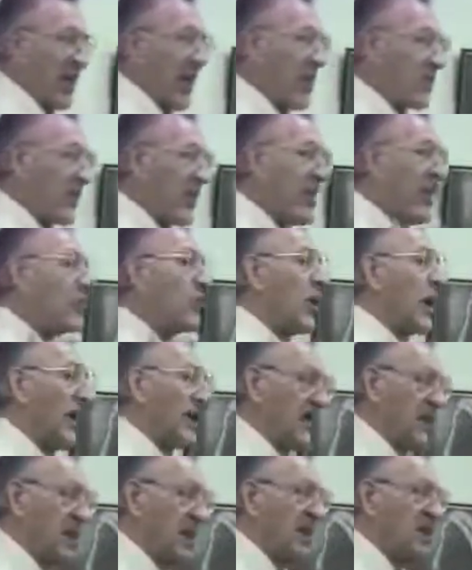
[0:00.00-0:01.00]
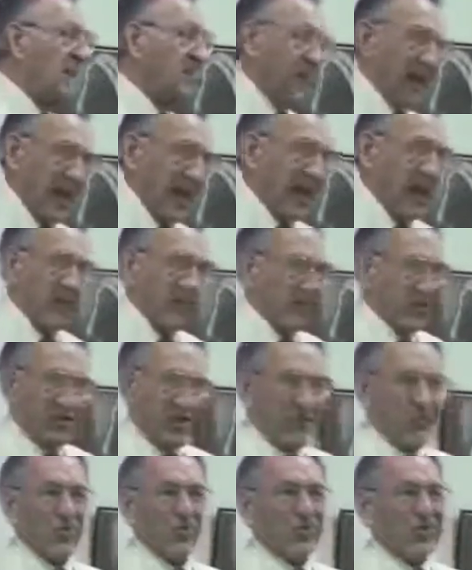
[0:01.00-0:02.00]
I really want it, but I'm
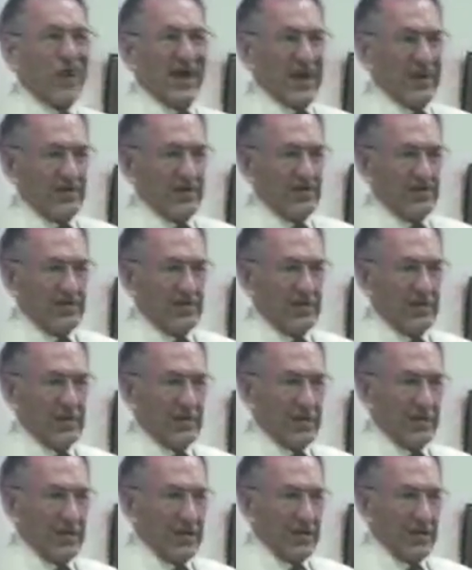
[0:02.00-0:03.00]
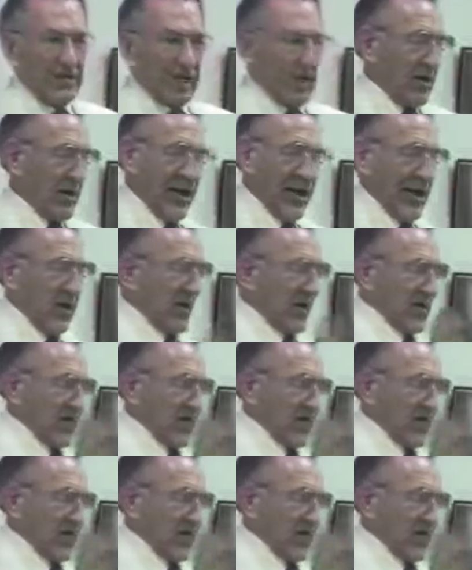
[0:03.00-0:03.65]
sure I won't get it. You know how it